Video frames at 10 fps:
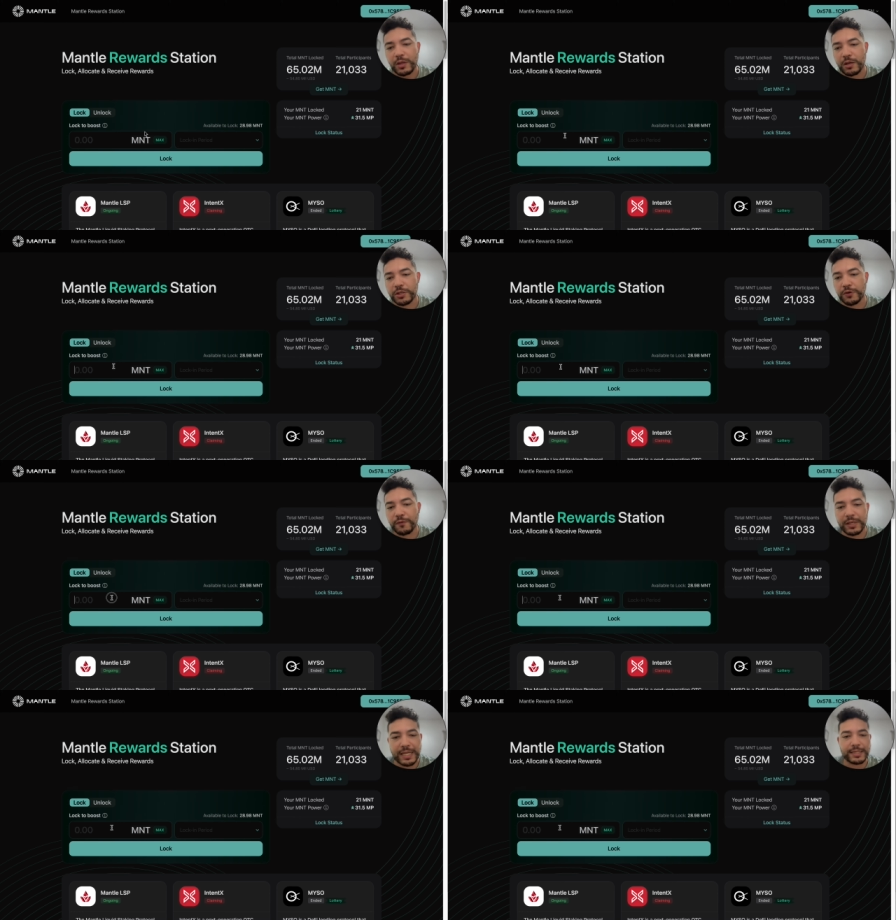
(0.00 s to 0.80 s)

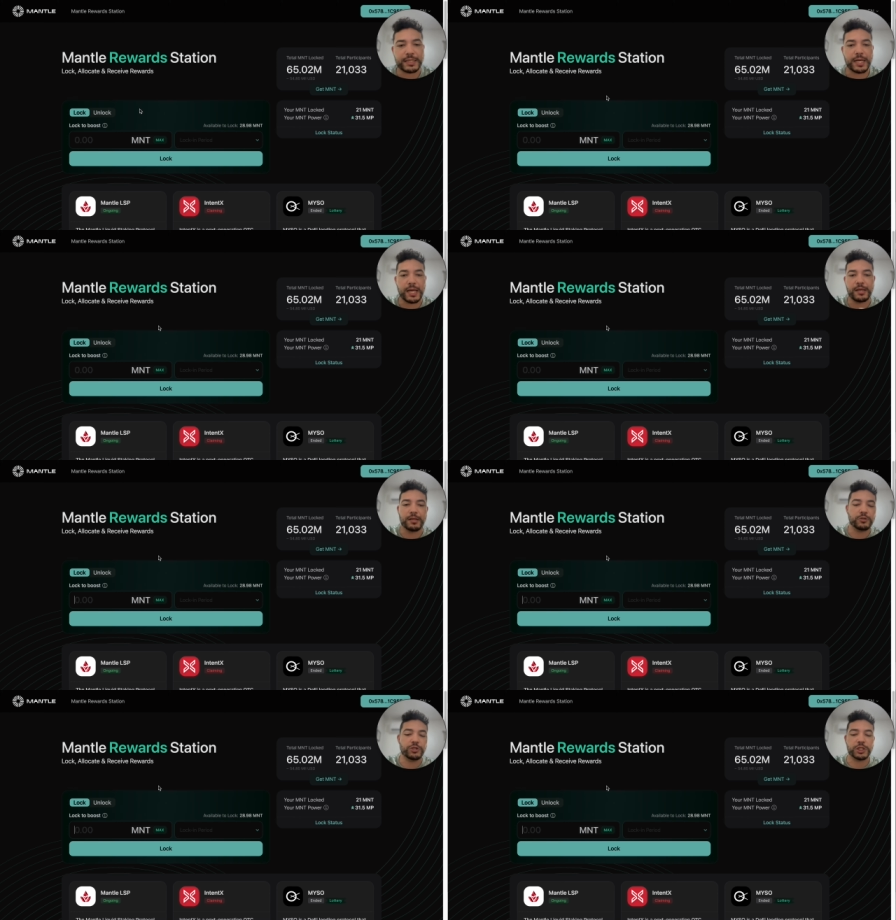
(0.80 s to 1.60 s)
So let's say
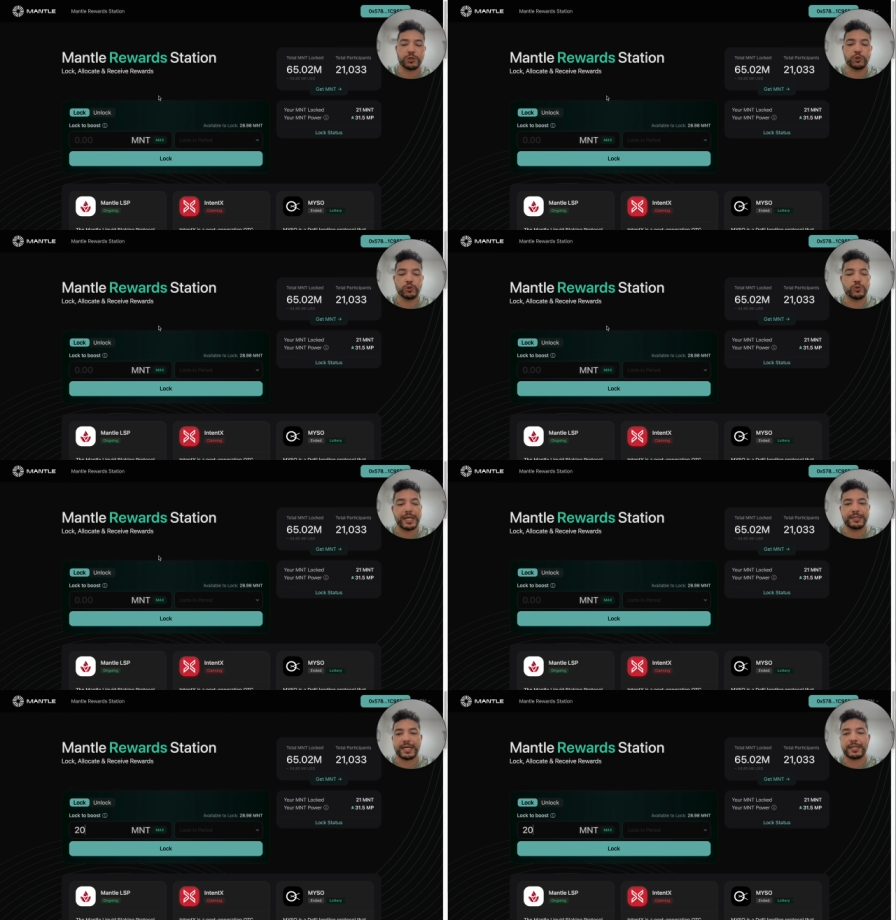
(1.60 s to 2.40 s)
just to do
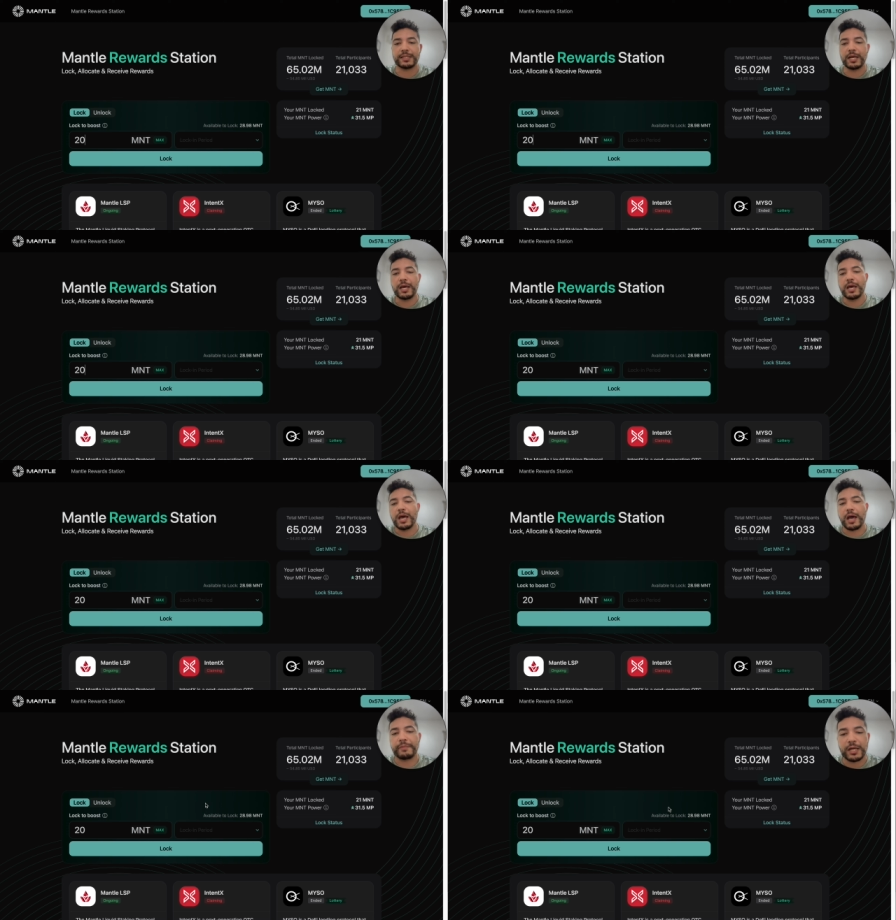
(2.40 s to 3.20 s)
a test,
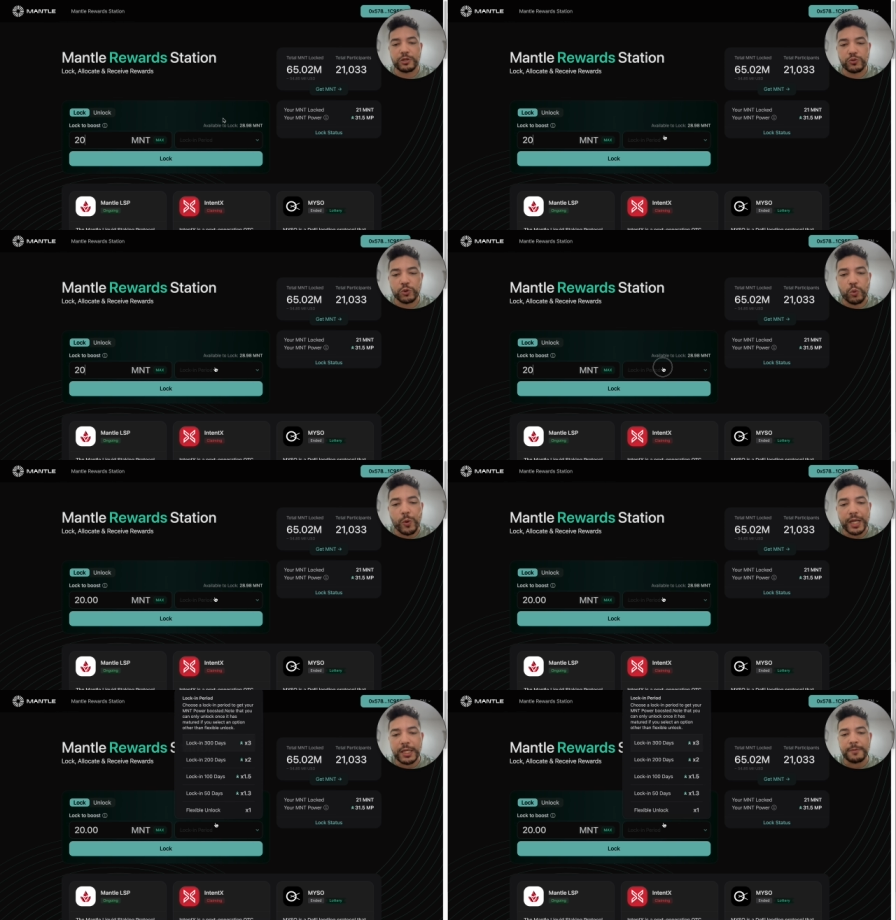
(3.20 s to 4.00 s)
I'm gonna do
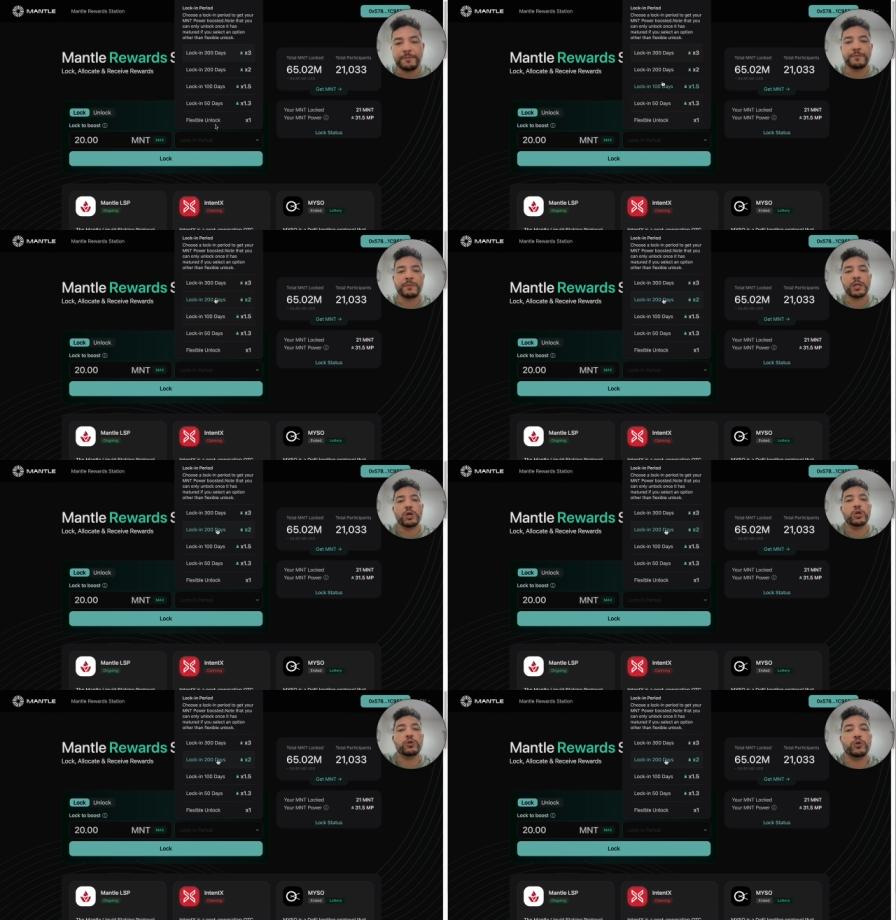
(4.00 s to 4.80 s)
20
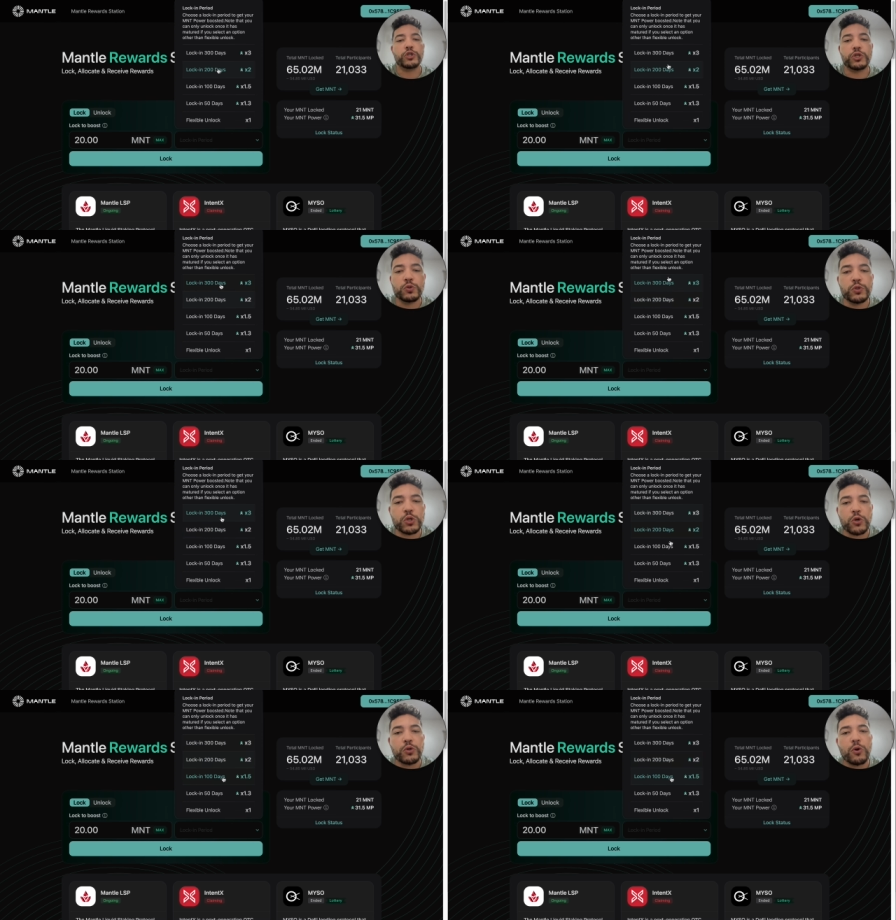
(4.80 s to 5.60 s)
you
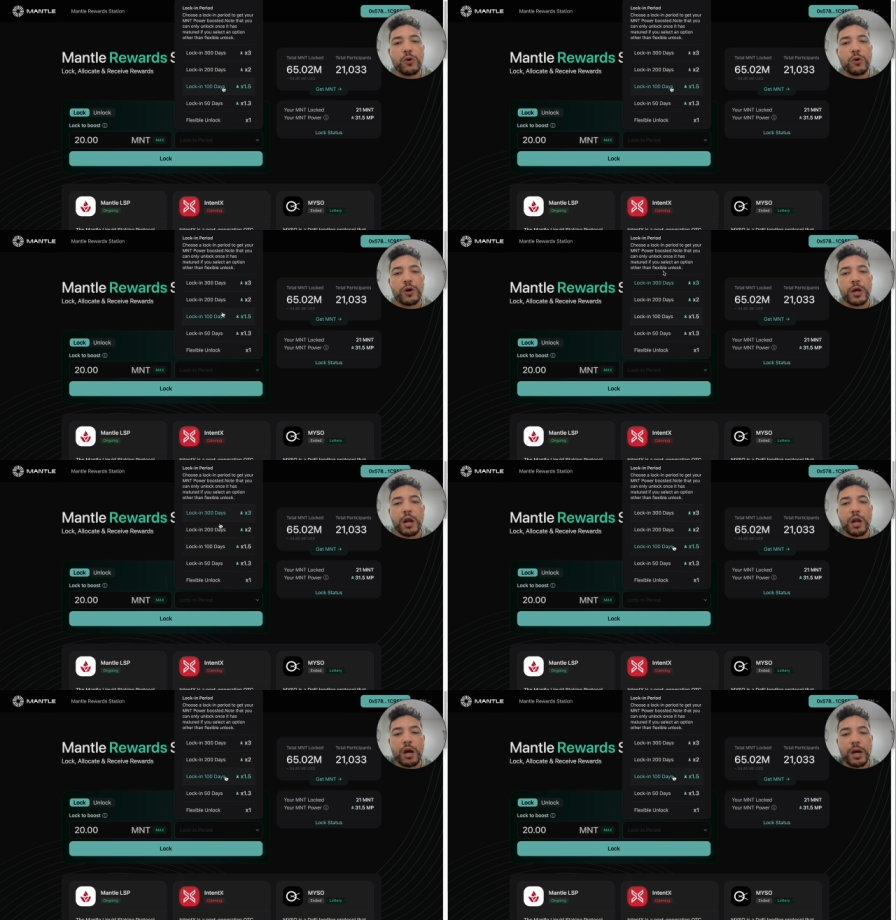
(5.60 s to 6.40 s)
choose your
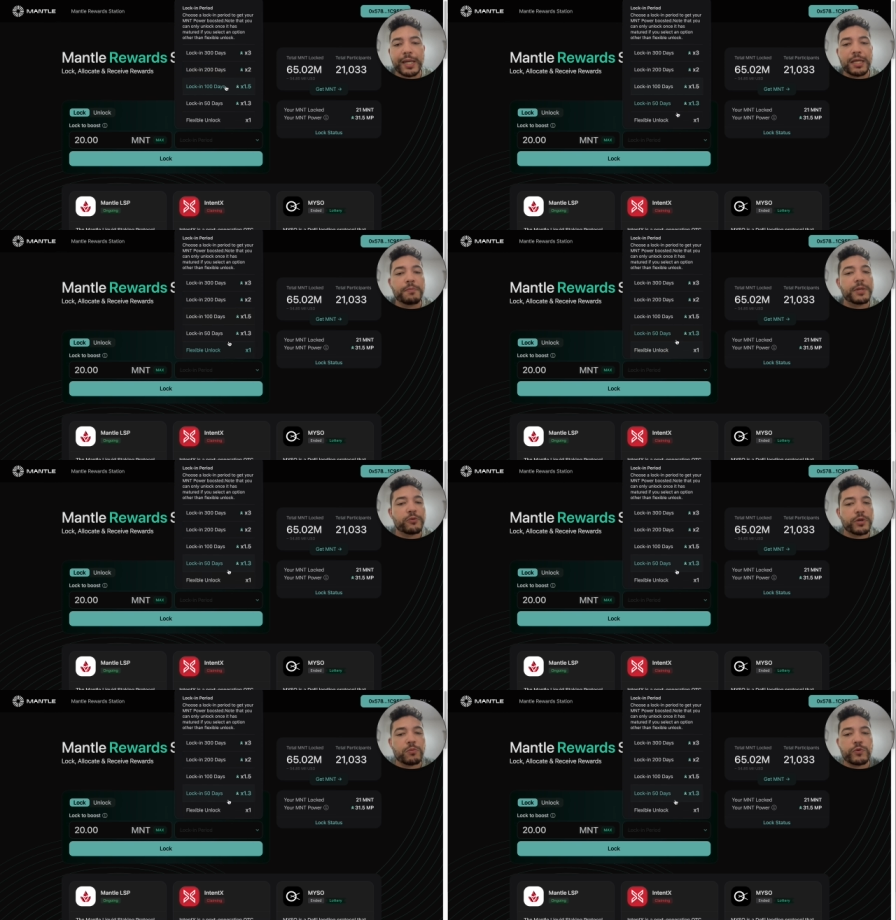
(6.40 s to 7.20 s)
lock-in period,